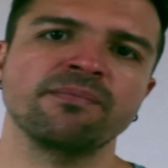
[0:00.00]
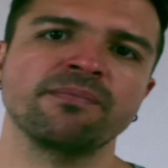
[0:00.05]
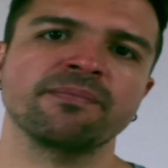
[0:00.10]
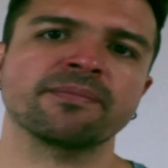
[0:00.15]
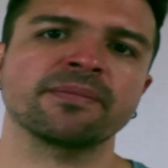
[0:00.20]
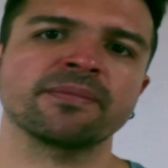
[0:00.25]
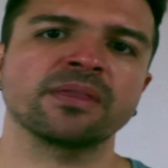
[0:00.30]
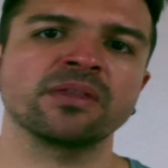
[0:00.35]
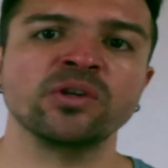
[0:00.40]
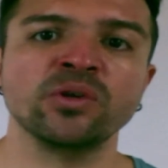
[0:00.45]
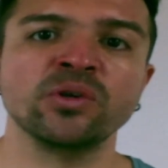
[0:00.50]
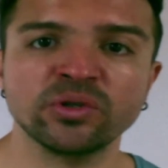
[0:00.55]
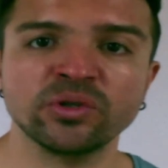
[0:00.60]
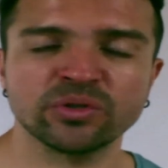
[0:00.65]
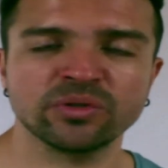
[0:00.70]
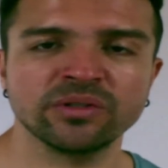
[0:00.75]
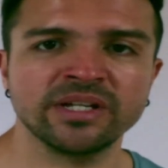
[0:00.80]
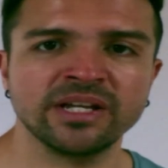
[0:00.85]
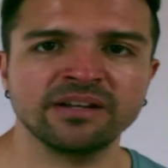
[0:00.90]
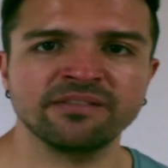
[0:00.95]

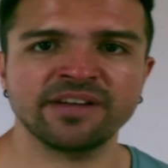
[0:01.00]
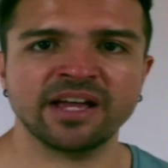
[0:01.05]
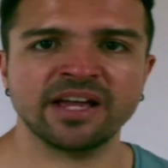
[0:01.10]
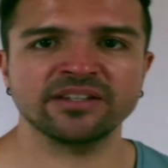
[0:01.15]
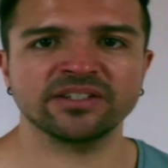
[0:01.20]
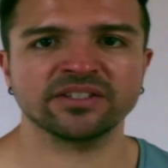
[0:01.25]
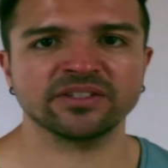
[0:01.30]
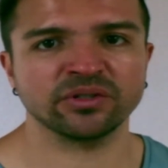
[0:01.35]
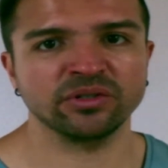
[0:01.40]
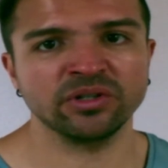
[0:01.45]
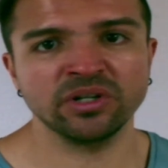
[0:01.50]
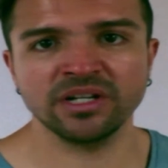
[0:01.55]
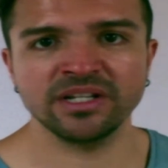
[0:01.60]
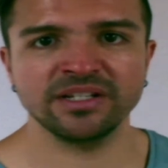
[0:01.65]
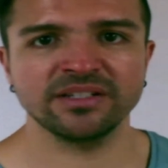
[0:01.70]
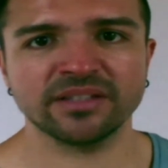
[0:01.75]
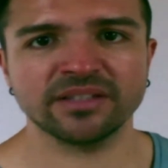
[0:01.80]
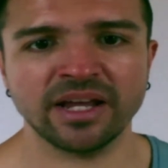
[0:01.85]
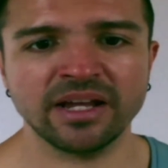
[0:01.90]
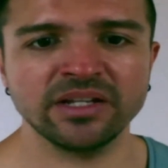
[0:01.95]
usually invest early
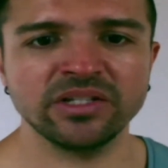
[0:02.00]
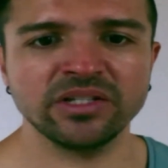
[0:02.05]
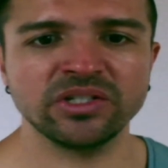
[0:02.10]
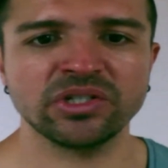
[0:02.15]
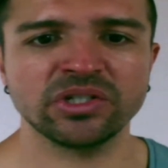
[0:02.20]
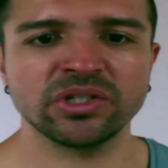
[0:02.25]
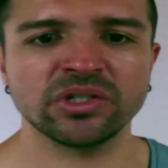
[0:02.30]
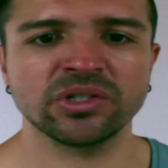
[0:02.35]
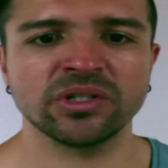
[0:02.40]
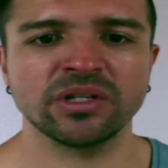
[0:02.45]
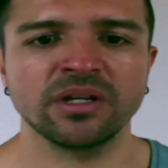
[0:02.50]
stage,